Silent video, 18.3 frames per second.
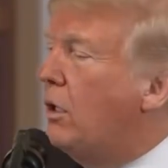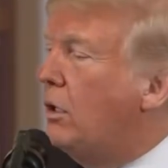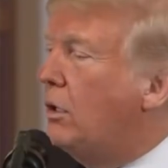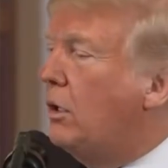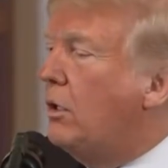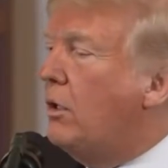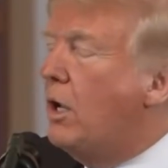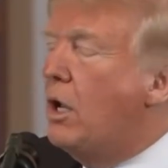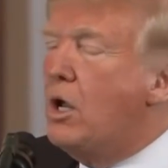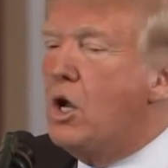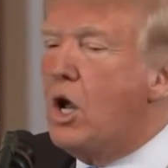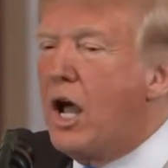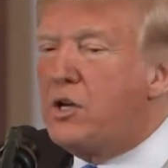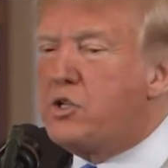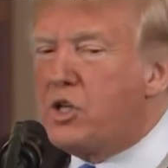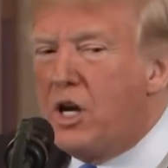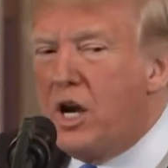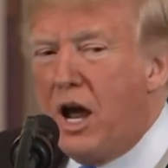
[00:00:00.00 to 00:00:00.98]
Having
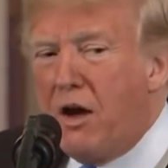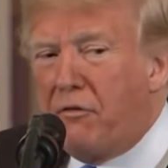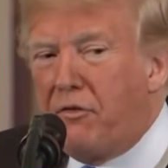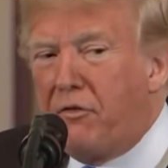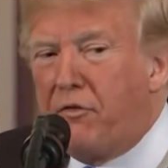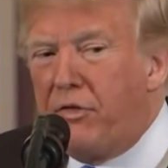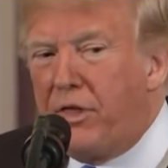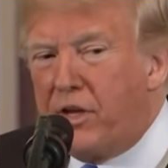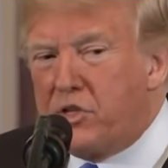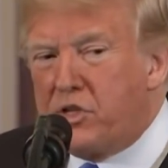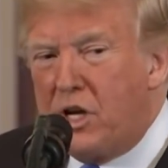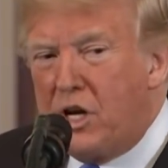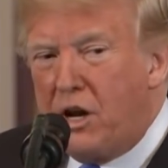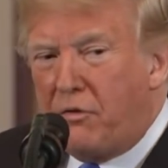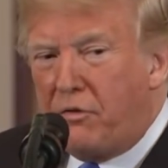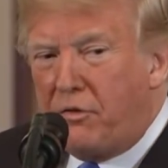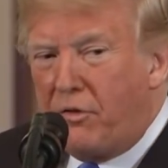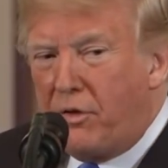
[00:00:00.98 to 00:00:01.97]
said that, I think
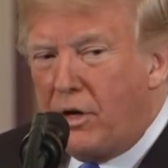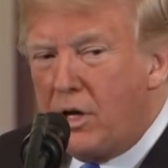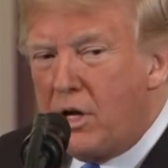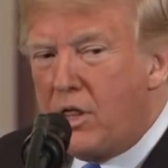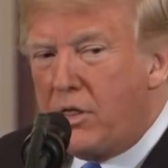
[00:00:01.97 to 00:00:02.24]
too many